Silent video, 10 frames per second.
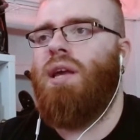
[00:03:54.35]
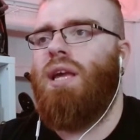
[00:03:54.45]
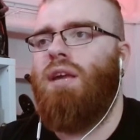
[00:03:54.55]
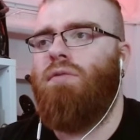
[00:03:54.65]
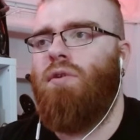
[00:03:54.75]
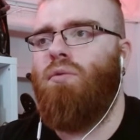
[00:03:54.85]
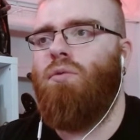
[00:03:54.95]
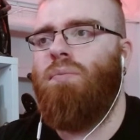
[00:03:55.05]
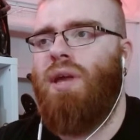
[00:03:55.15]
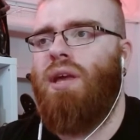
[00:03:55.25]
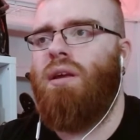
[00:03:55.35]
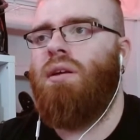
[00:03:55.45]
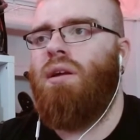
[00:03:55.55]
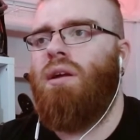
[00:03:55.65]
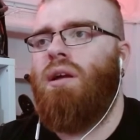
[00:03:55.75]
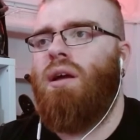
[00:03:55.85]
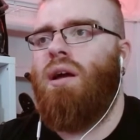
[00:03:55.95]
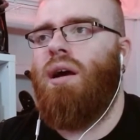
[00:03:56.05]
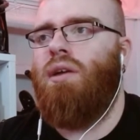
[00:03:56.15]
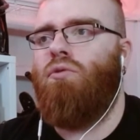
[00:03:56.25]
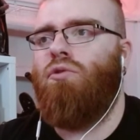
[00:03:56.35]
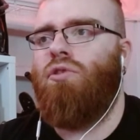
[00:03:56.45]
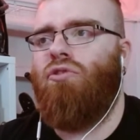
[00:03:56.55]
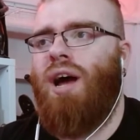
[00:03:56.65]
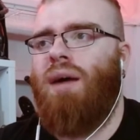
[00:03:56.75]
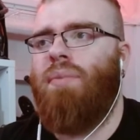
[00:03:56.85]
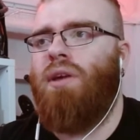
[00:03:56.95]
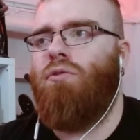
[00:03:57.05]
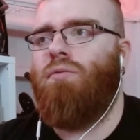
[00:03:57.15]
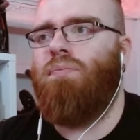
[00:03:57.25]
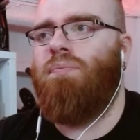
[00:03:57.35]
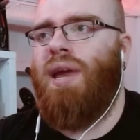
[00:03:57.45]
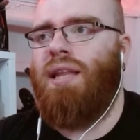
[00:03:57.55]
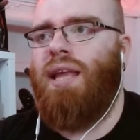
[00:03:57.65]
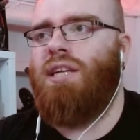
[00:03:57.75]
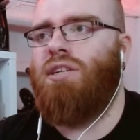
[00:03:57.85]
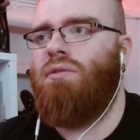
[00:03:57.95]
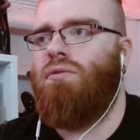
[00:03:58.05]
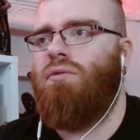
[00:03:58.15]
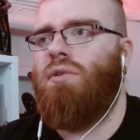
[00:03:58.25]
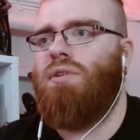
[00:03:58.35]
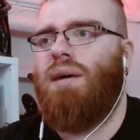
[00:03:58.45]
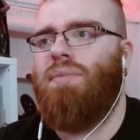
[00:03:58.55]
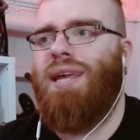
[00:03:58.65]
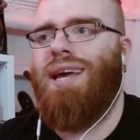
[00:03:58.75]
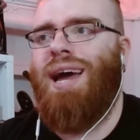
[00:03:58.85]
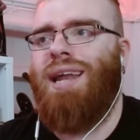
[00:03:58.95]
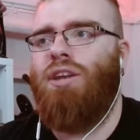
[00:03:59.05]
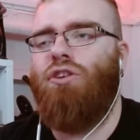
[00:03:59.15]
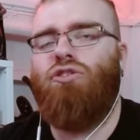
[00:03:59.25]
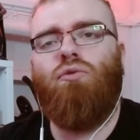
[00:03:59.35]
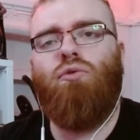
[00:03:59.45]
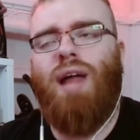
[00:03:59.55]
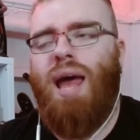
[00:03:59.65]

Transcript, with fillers: If it would be, uh, it could grab, it could pay attention, something unusual would